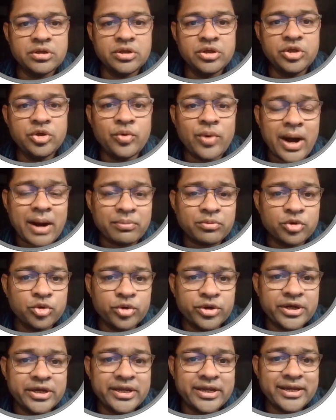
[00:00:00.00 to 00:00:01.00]
You have to
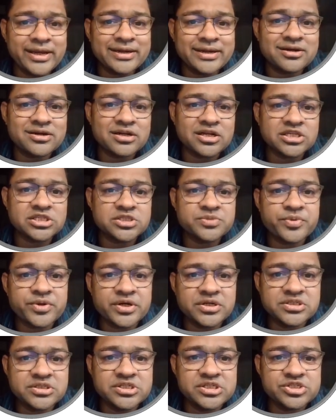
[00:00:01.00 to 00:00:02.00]
create a
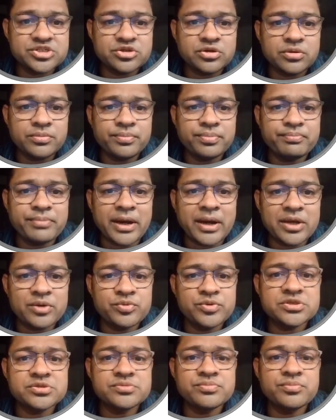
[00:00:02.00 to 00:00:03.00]
transparent system by
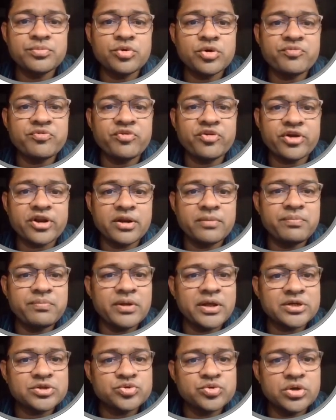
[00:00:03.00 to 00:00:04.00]
which more foreign
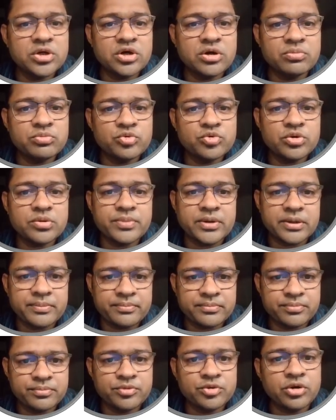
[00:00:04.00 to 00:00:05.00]
players will come
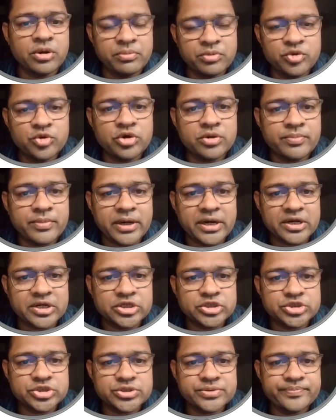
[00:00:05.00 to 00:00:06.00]
to your
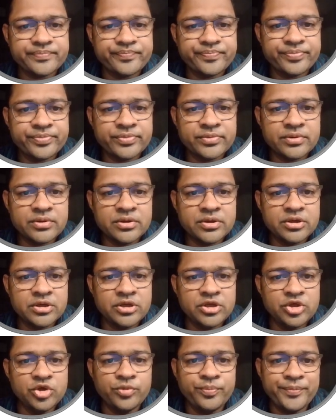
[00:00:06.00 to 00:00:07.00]
market.
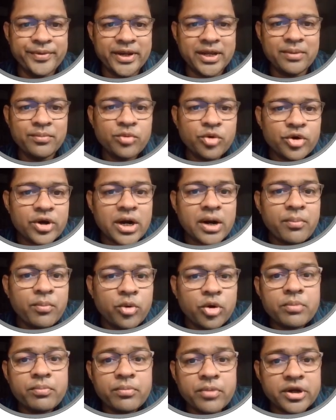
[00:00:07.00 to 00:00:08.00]
You bring more and
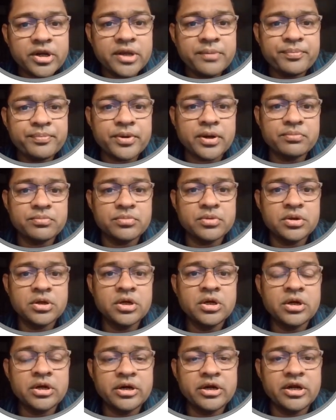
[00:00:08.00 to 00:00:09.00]
more money from
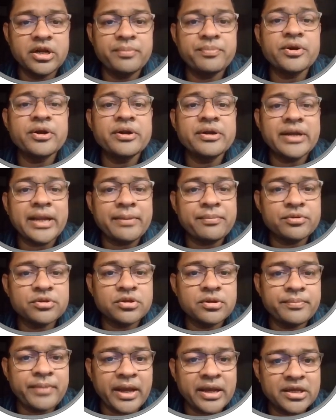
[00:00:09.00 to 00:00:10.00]
different type
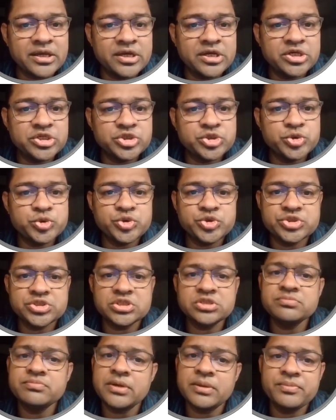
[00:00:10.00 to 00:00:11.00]
of the banking
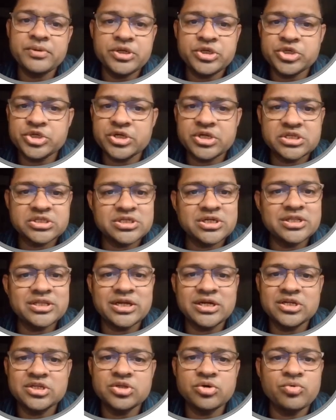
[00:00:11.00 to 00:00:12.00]
institutions, maybe international,
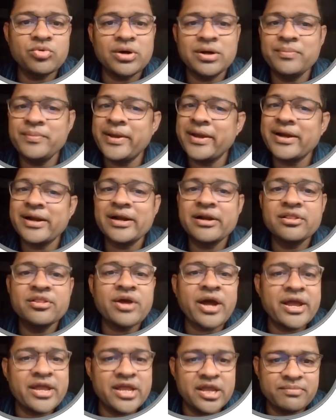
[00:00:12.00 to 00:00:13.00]
that is the World Bank and
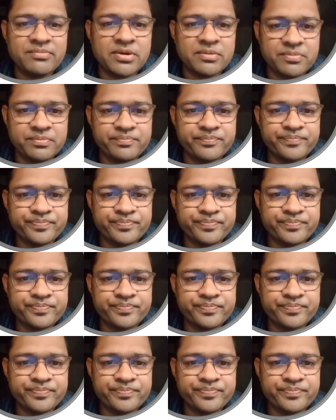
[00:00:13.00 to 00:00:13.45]
the IMF.